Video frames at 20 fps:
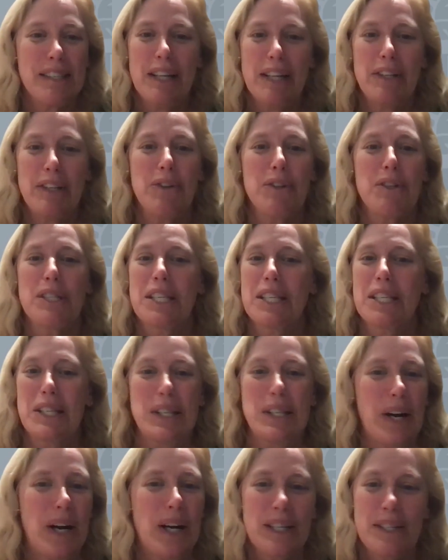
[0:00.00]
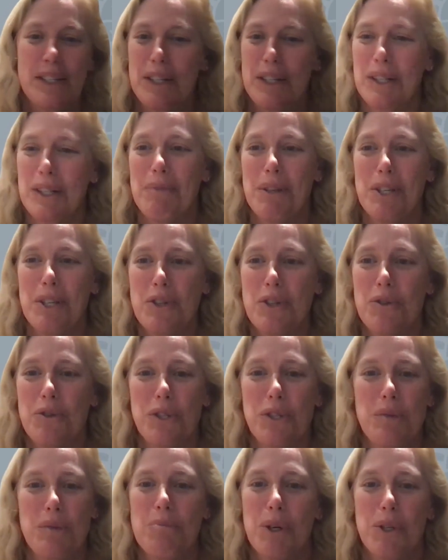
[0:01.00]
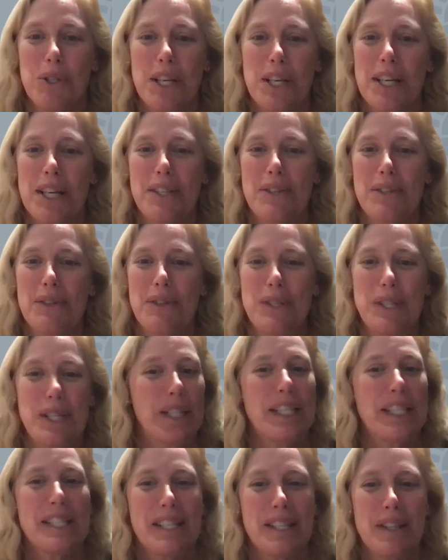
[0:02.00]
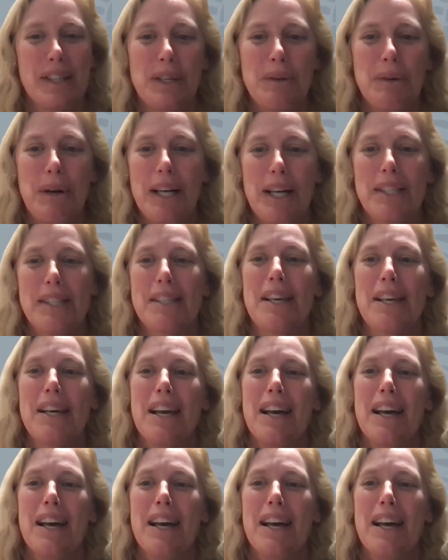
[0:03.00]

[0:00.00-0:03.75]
I know this is not a term that's used in most high schools, at least in the US.